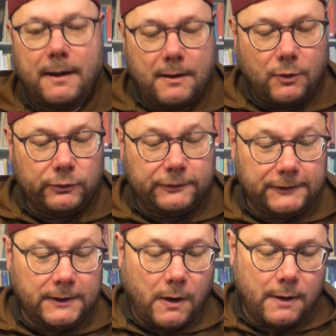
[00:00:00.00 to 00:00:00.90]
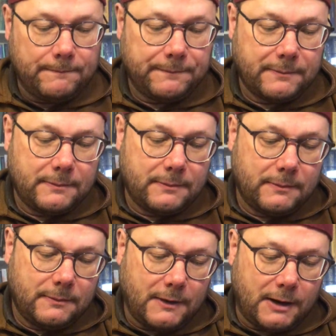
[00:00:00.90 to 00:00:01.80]
on the Sirah,
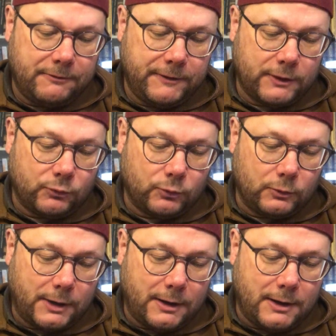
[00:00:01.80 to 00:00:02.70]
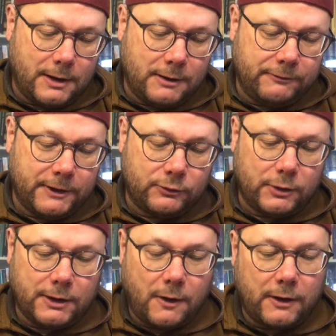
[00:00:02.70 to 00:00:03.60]
Alfiyatul
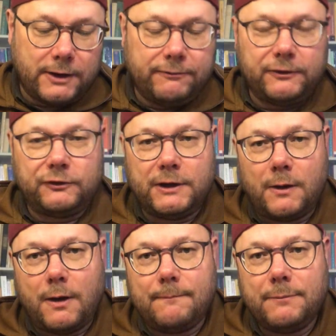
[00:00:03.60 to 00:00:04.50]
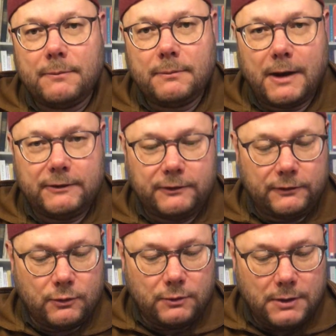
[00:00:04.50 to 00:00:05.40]
Iraqi fil Sirah, as it's
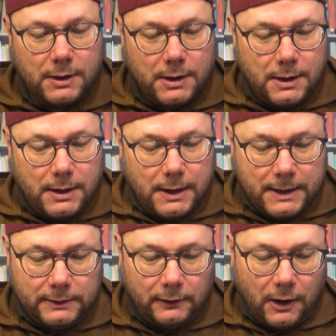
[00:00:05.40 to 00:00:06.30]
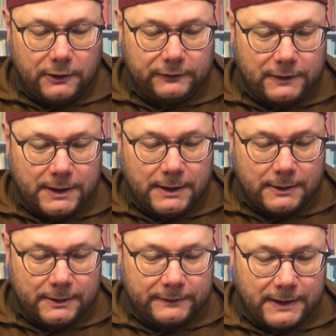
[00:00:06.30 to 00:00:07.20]
known. And lastly,
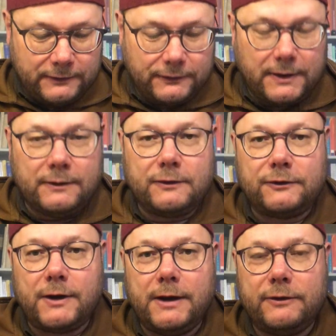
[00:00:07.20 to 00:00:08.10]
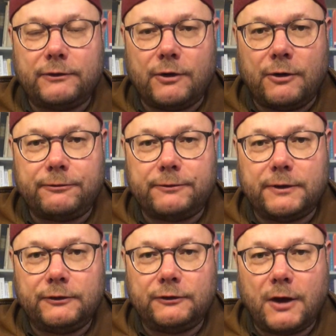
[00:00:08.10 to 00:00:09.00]
a text in the science of
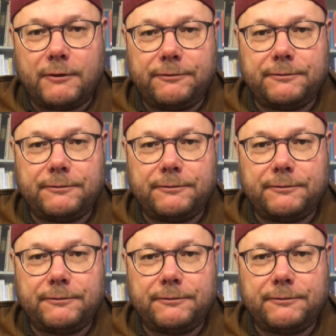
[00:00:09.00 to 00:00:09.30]
Sarf,